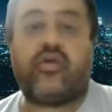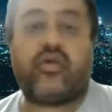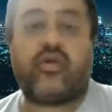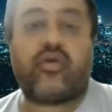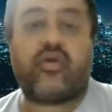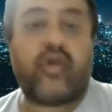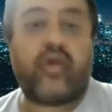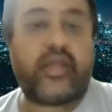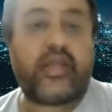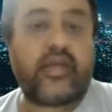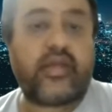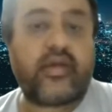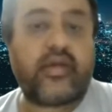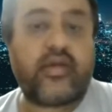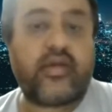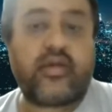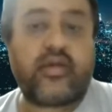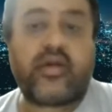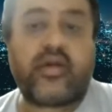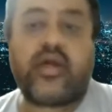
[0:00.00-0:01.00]
the calling
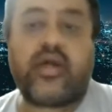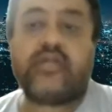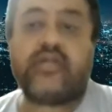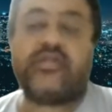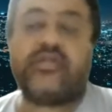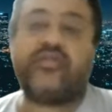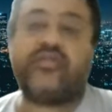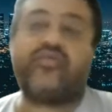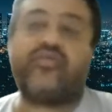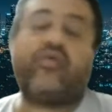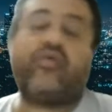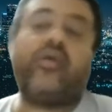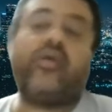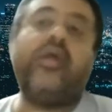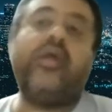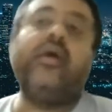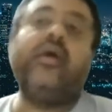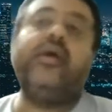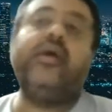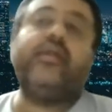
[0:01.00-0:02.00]
cards and so on,